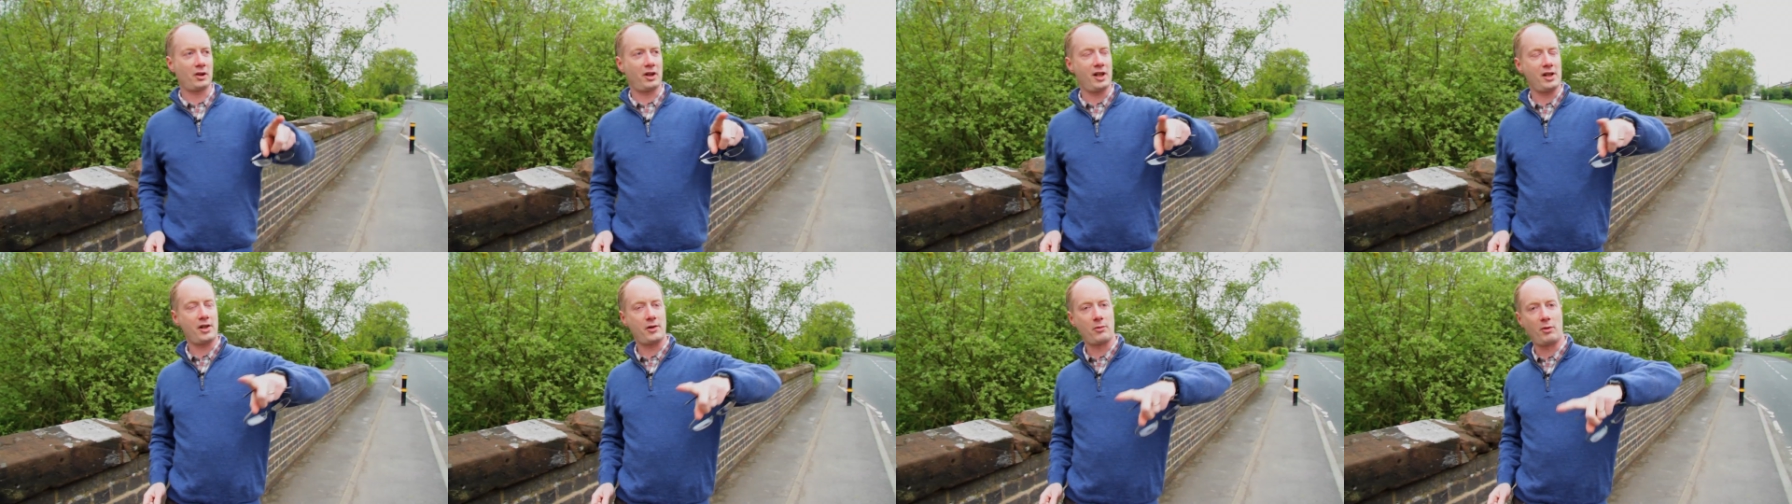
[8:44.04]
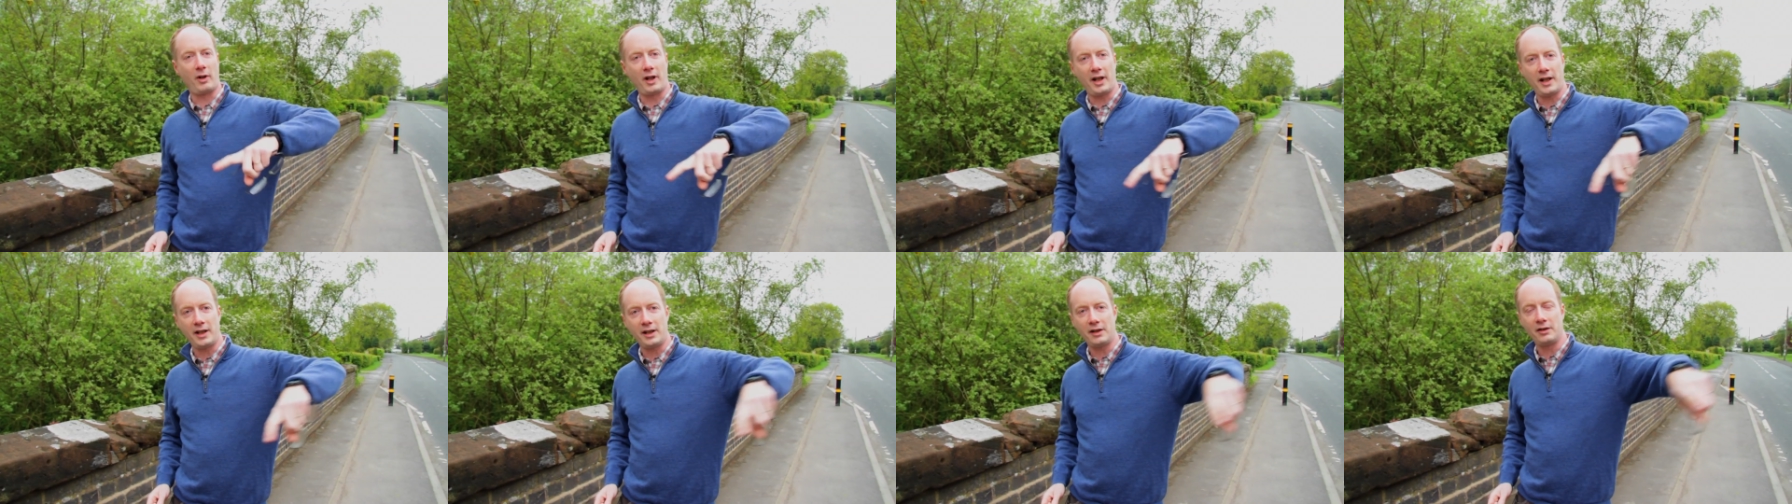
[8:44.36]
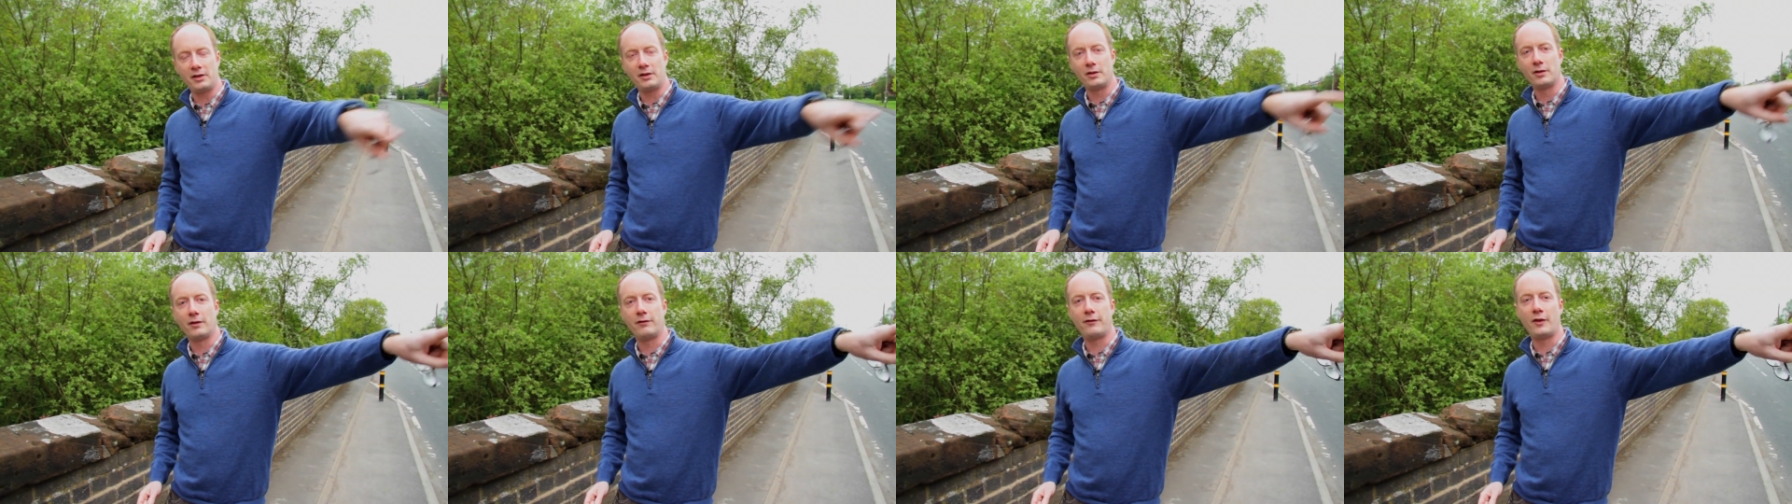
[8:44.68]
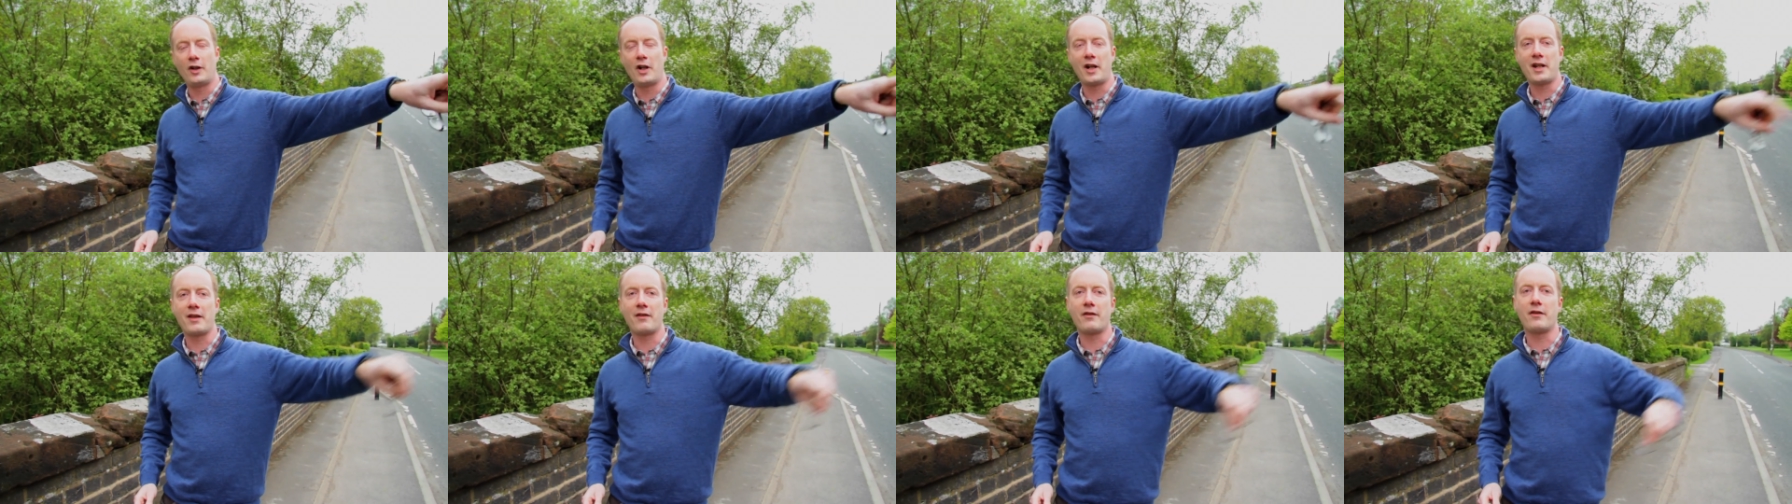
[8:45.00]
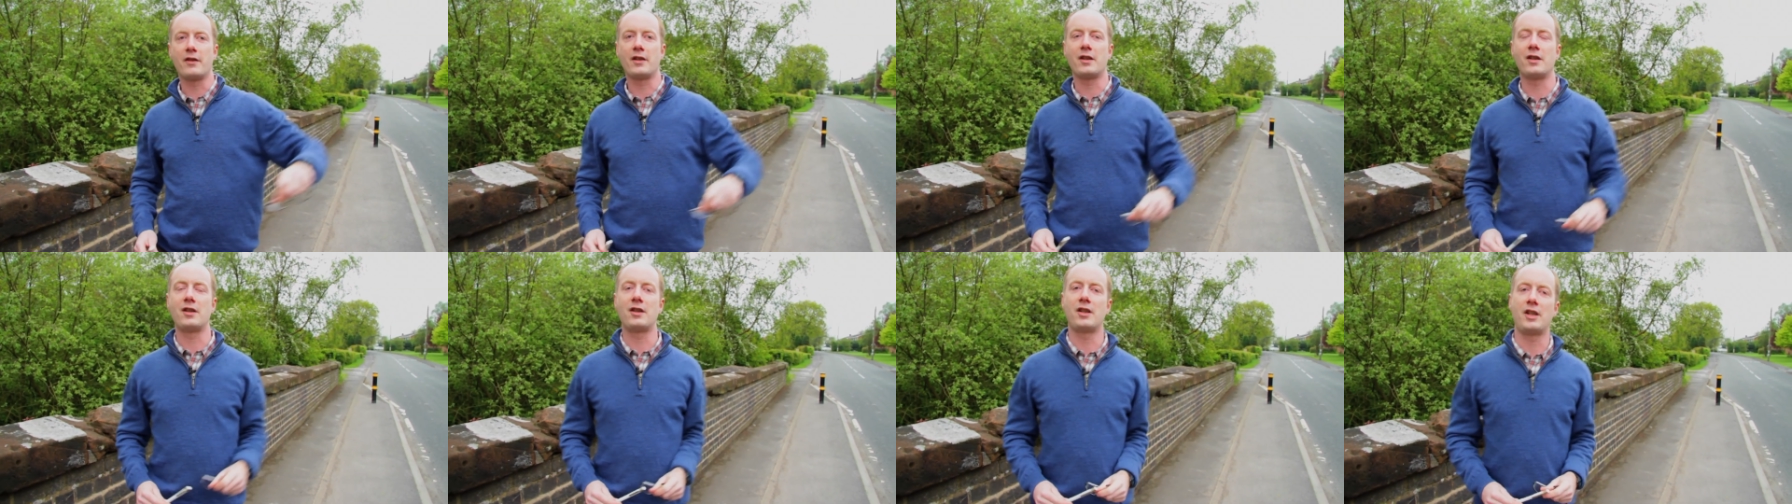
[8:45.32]
this way, you'll find
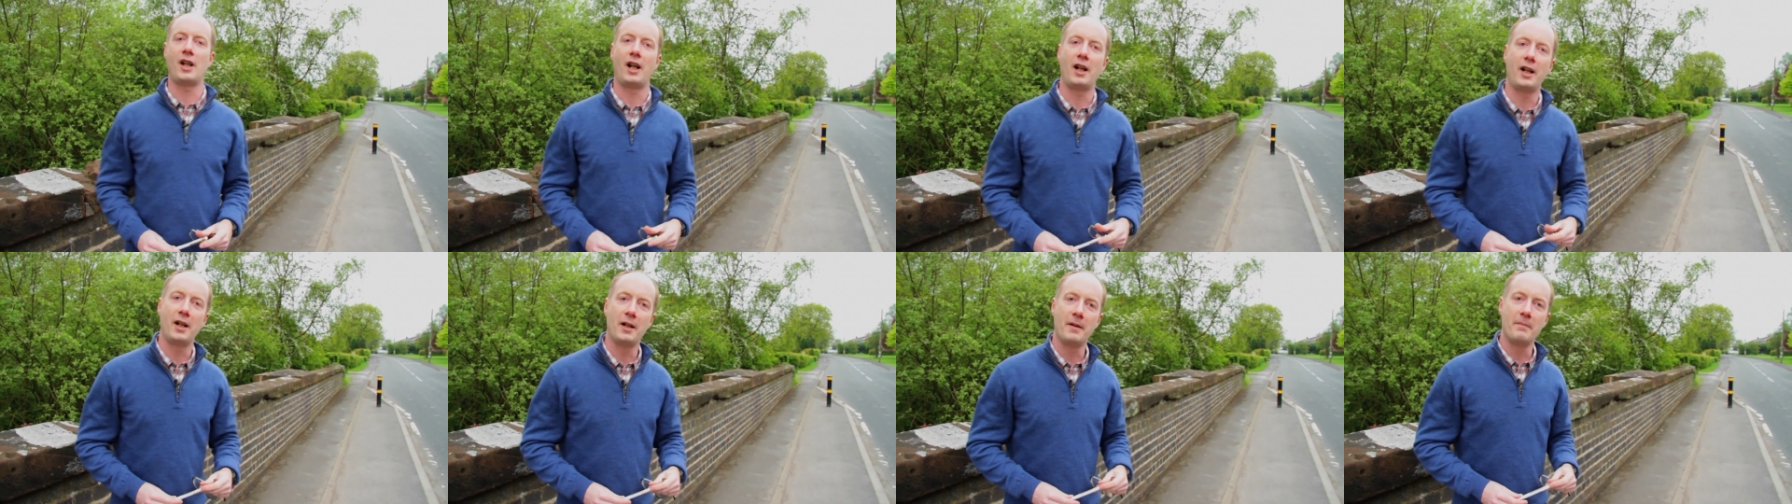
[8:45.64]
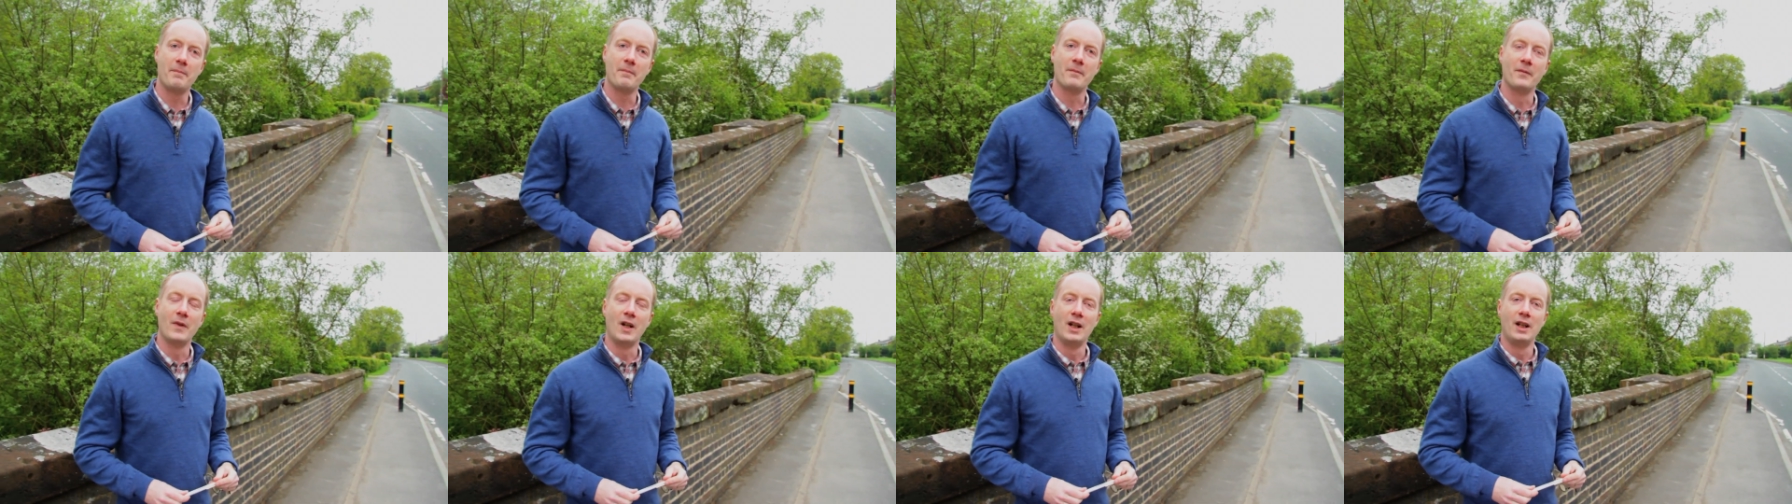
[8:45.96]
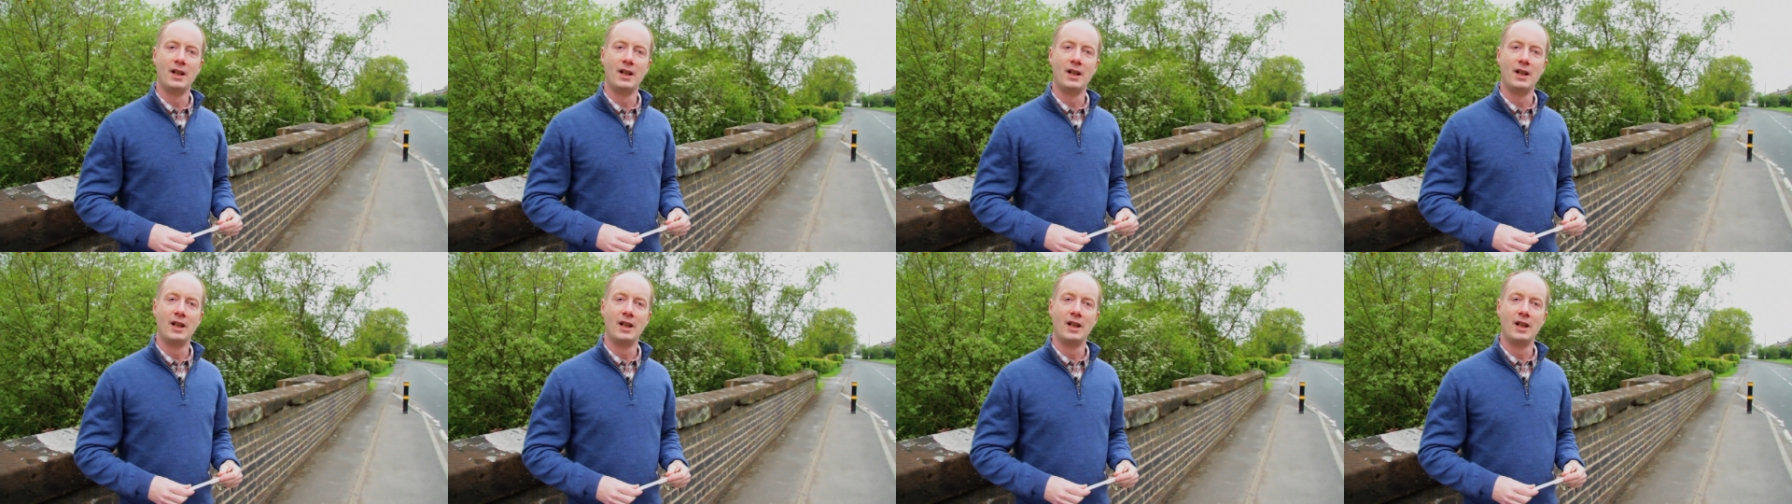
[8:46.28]
that um,